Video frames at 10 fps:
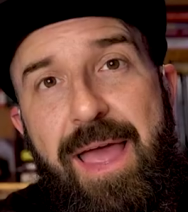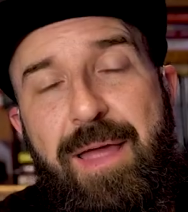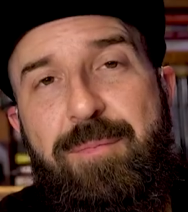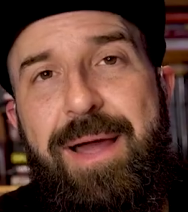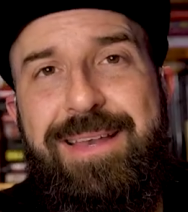
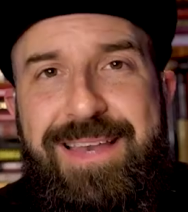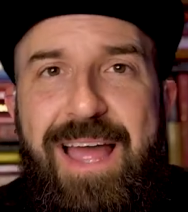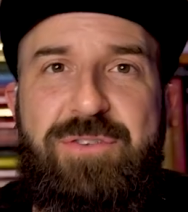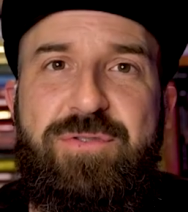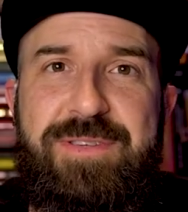And my
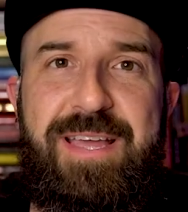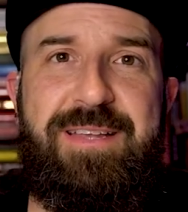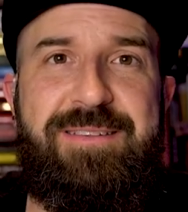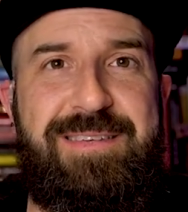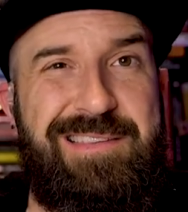natural
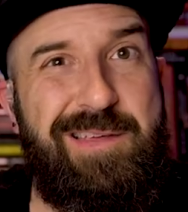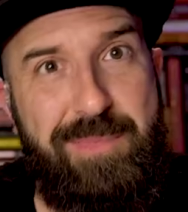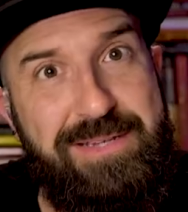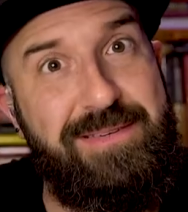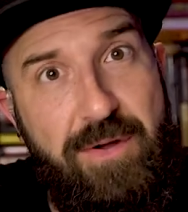tendency, like
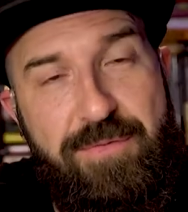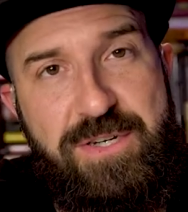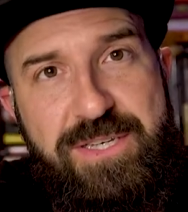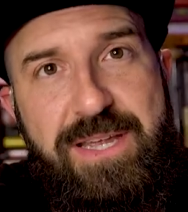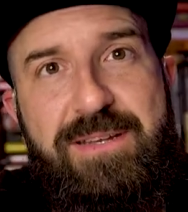my
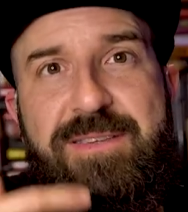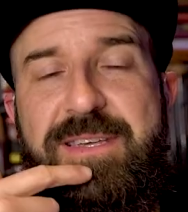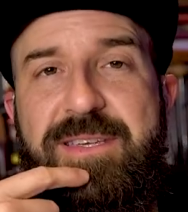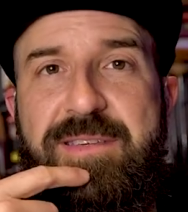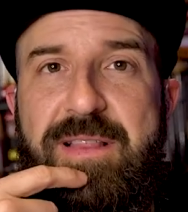selfish
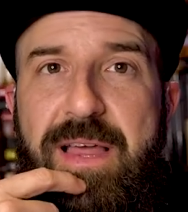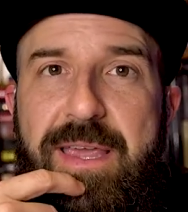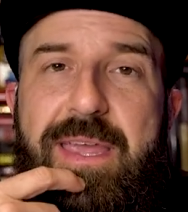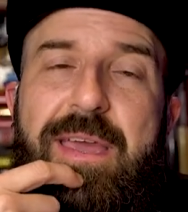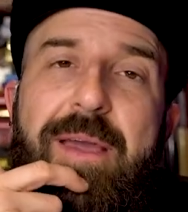tendency, is to like,